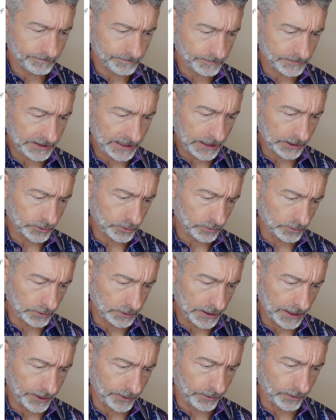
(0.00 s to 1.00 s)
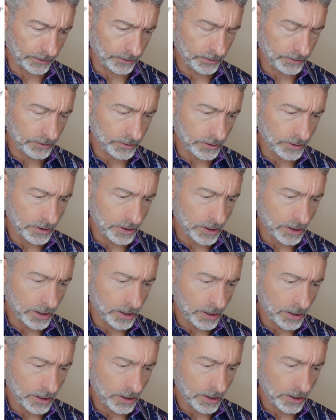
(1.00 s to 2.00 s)
The actual letter.
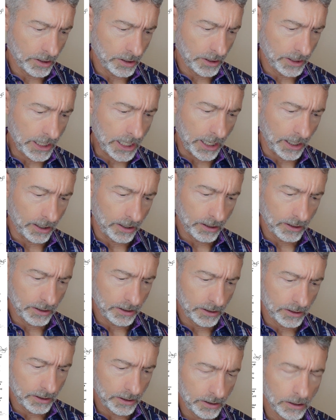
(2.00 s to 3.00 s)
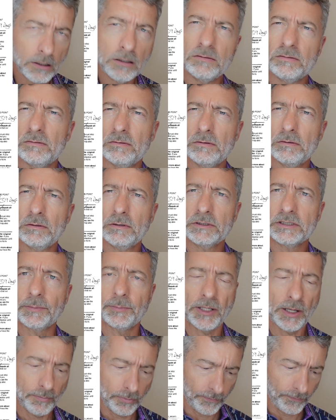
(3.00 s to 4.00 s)
Yeah.
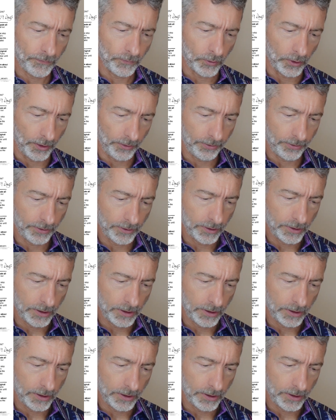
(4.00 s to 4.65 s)
September 4th.